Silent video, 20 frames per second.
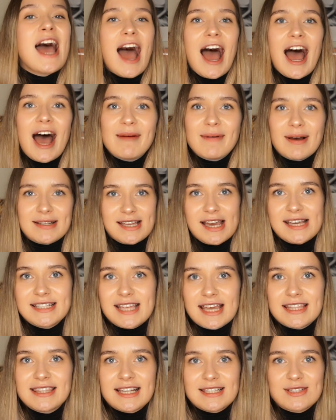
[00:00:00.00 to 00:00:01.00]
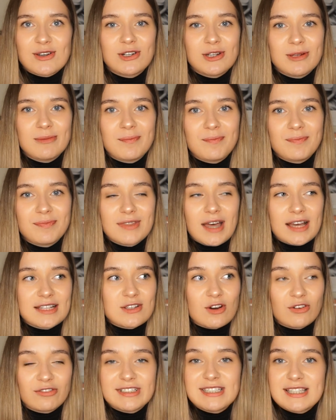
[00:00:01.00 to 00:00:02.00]
As I said, that's
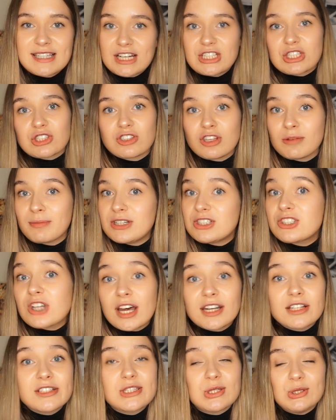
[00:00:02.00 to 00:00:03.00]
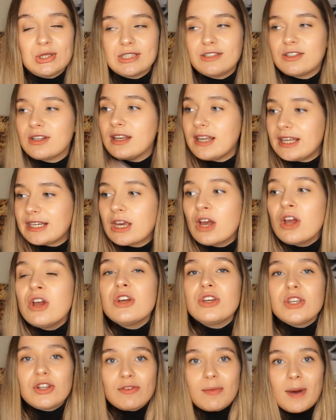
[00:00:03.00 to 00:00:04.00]
already scheduled on my channel, so you can link
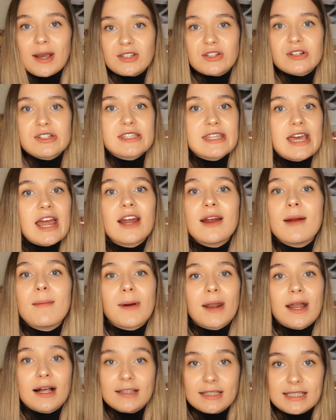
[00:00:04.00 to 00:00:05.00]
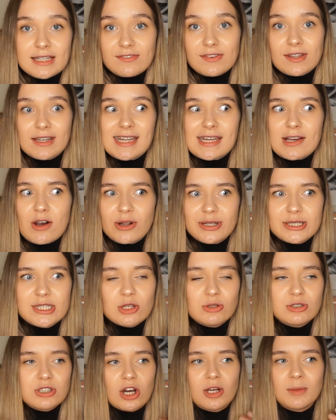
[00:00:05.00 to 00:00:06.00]
your reminders there, but I'll leave the link
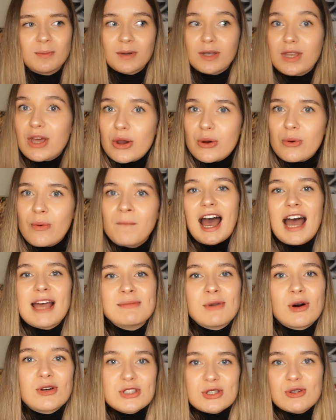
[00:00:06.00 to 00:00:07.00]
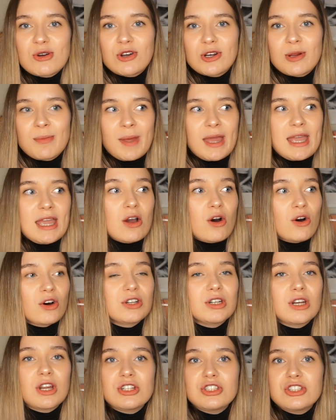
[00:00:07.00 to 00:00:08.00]
also down below. I'm also going to be
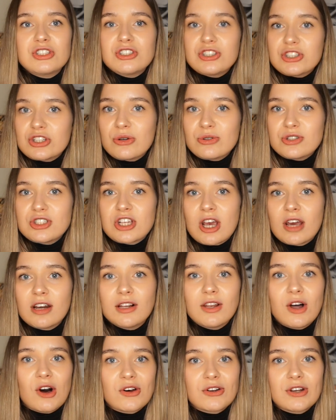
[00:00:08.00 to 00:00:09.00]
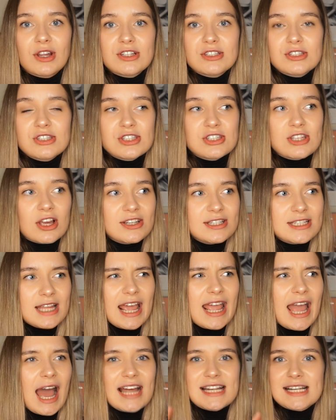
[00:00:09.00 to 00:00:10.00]
on Joe's channel on
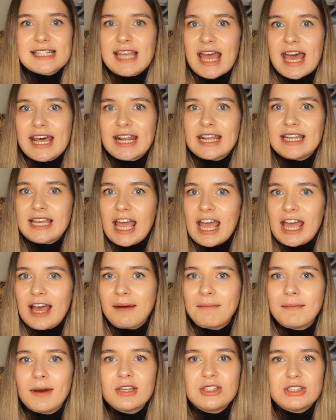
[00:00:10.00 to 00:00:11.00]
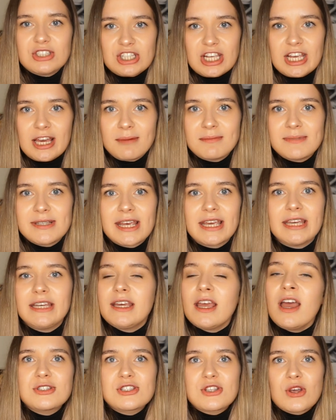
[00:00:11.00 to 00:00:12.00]
Sunday at 10 AM
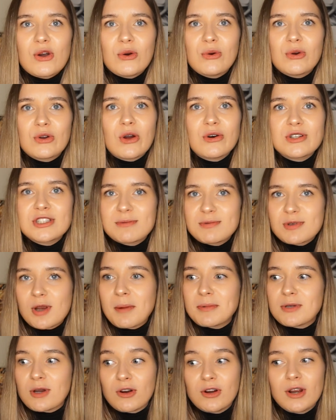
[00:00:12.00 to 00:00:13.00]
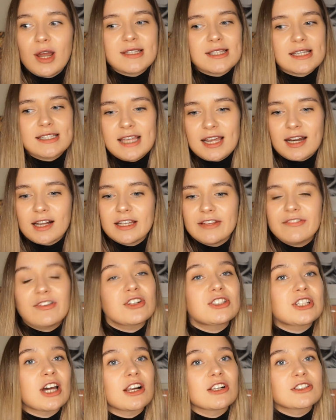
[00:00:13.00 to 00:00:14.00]
GMT, so go and subscribe to her. As I said, I'll leave
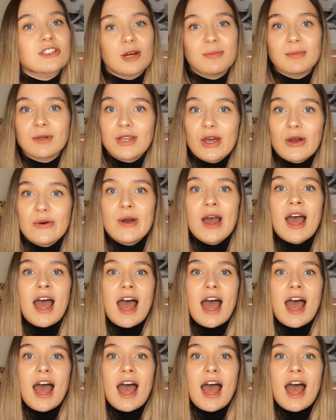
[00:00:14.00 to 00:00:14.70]
her channel down below